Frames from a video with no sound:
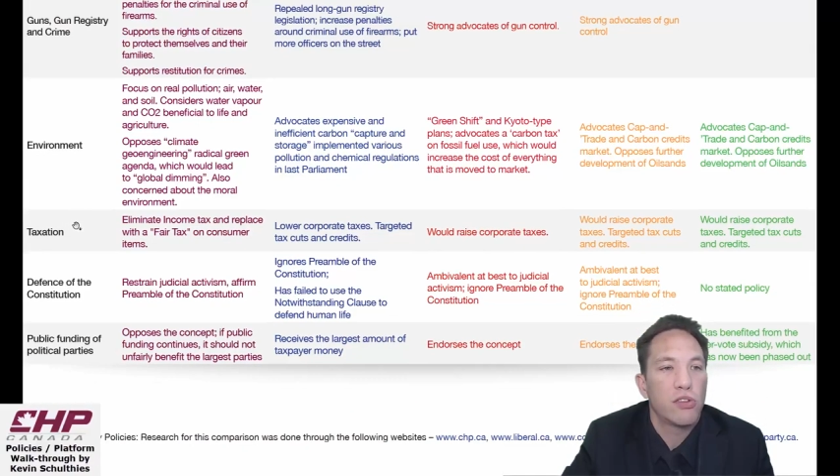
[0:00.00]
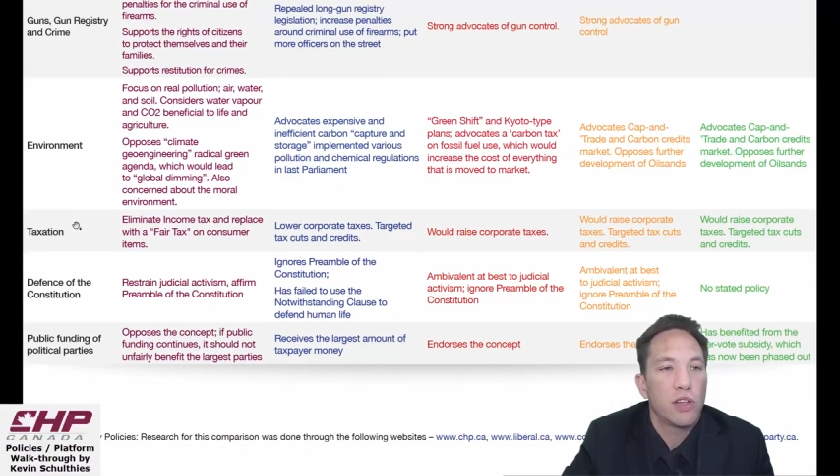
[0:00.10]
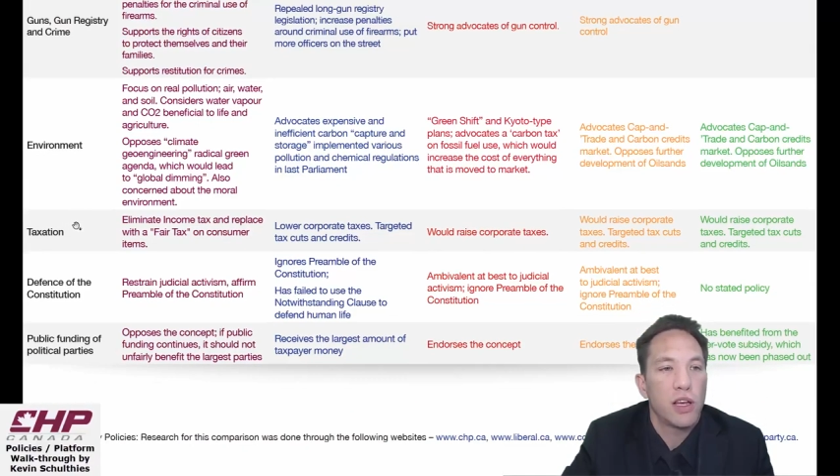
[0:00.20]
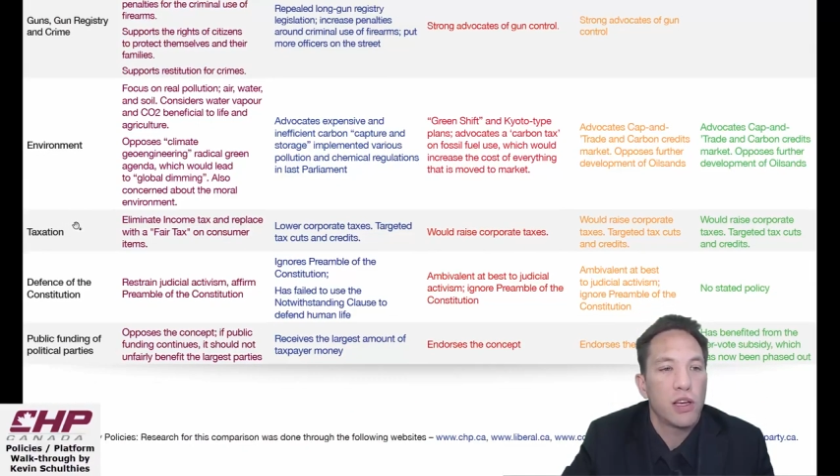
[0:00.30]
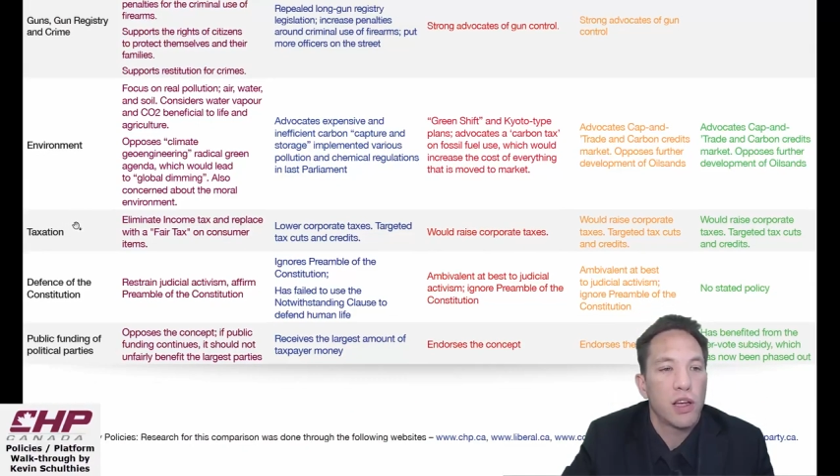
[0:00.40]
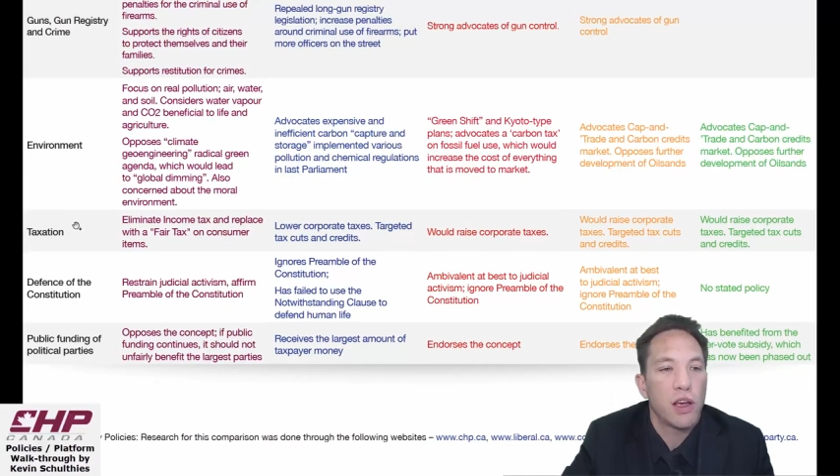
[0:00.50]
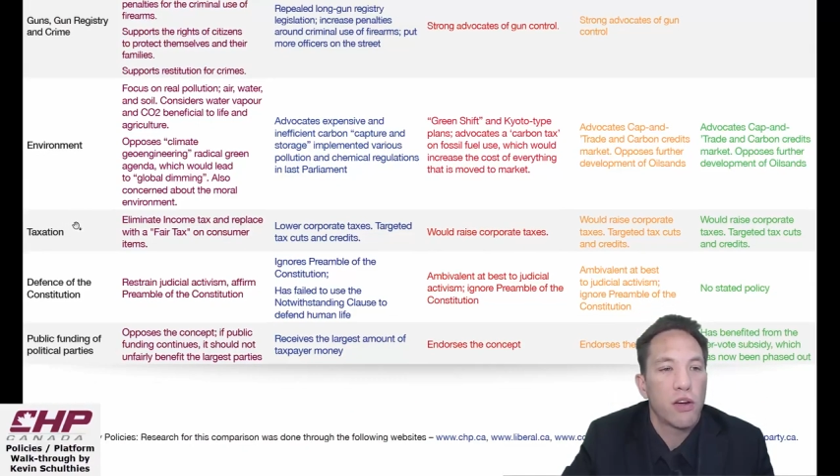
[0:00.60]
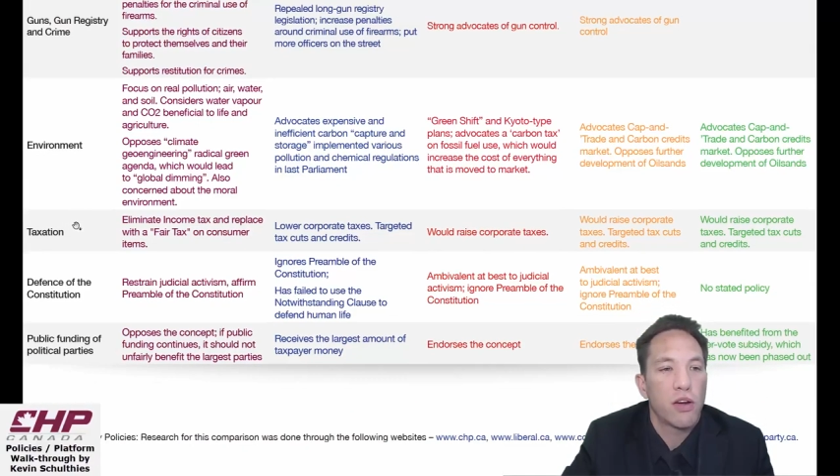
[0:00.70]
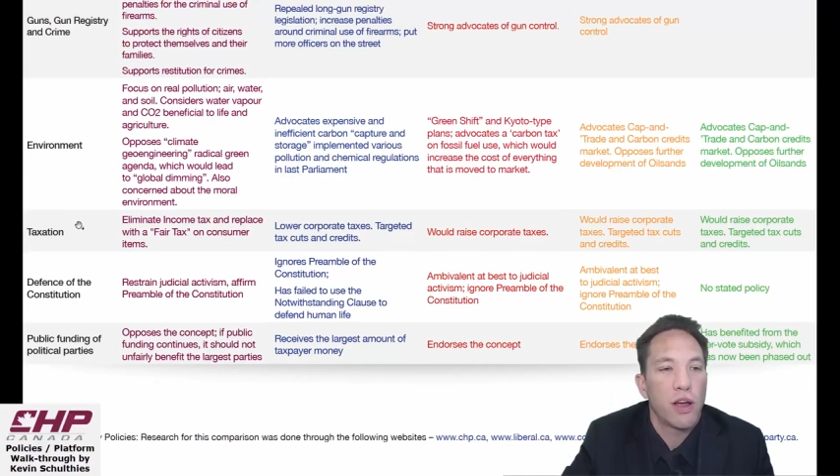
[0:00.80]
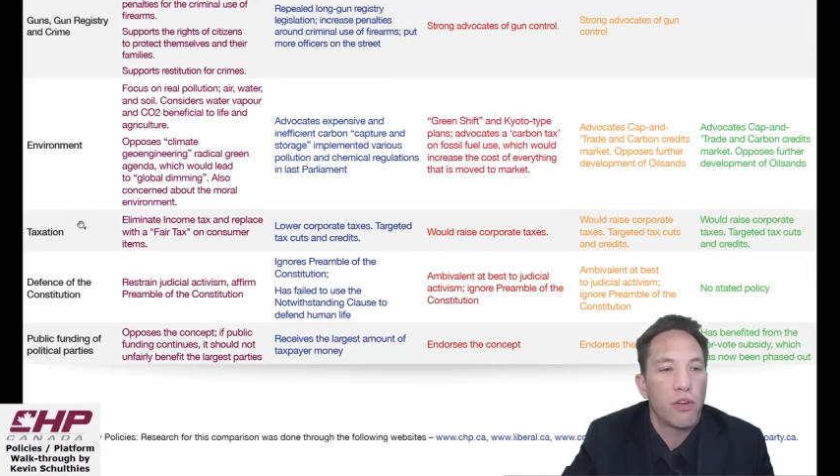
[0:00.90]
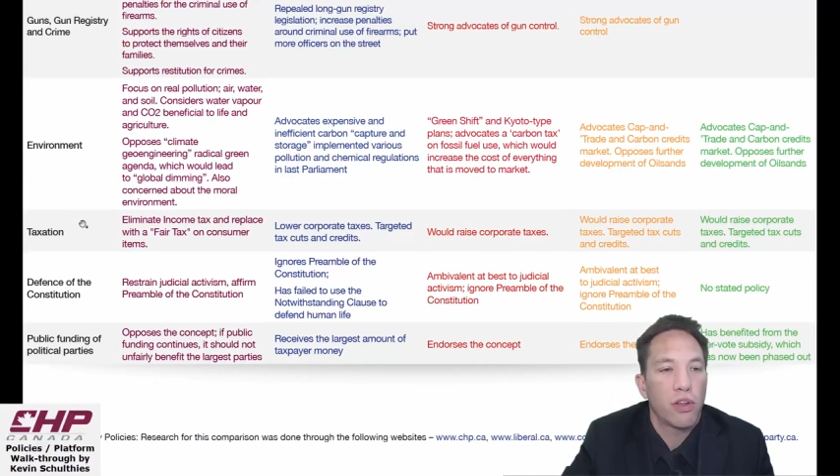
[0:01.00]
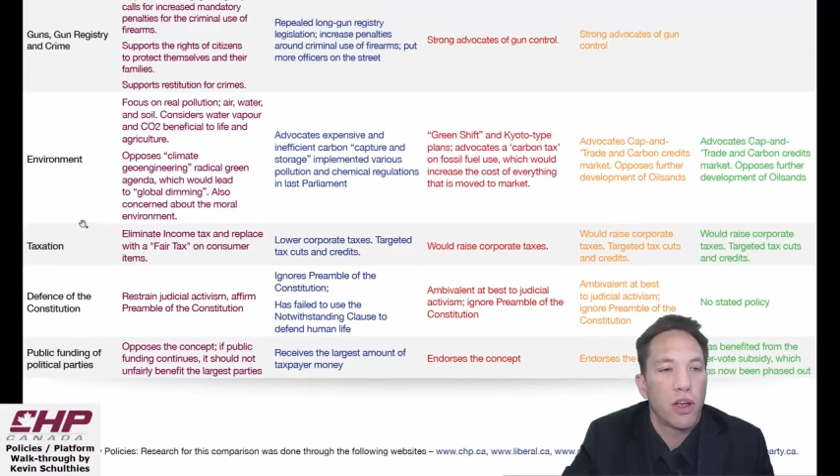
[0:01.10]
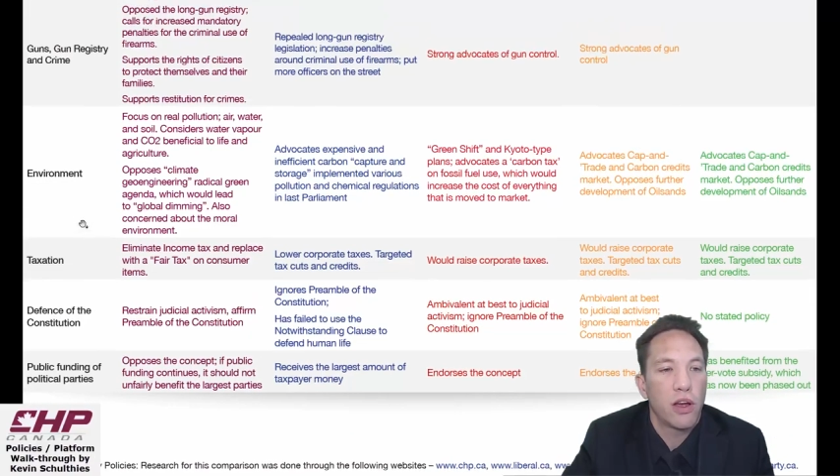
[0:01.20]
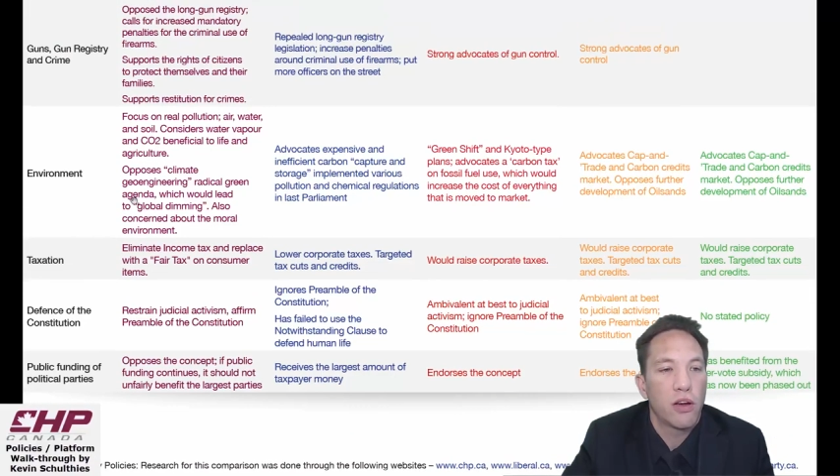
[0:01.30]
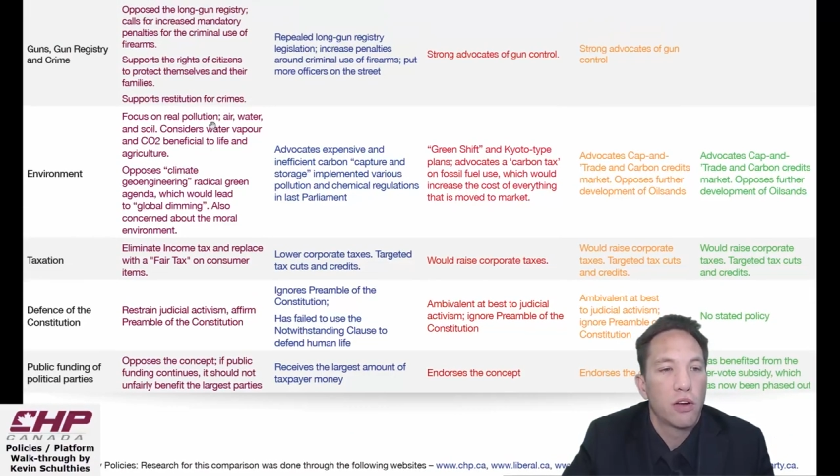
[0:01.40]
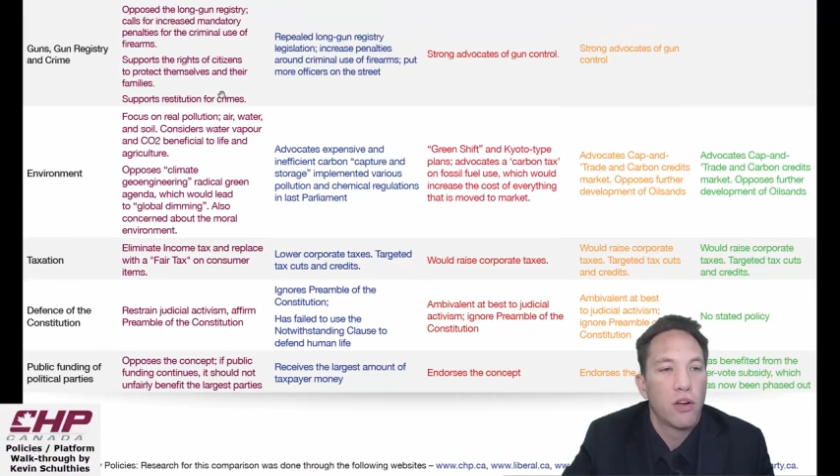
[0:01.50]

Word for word: daycare, healthcare.